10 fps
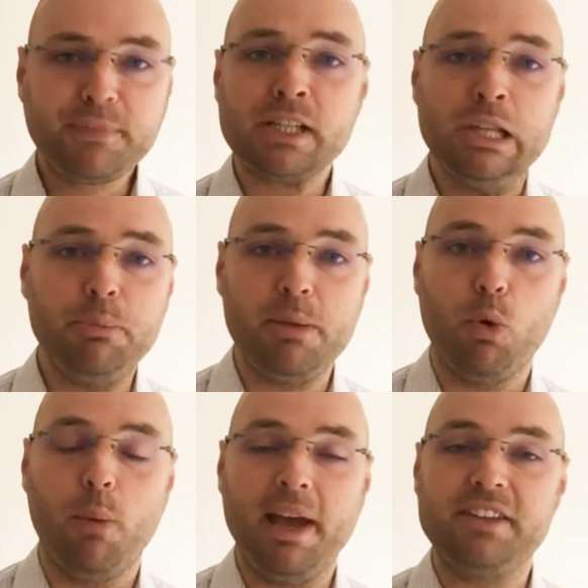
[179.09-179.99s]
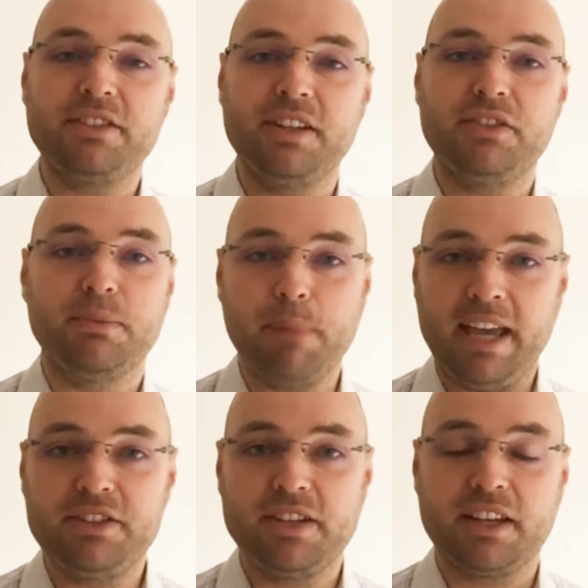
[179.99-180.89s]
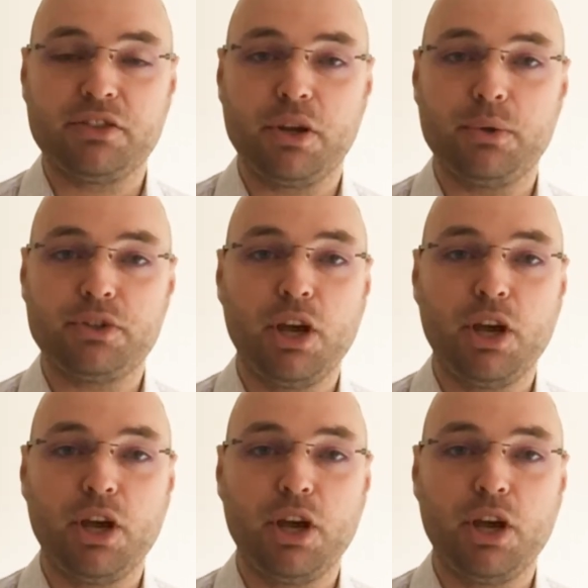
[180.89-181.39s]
A little bit more maintenance and painting and so on and so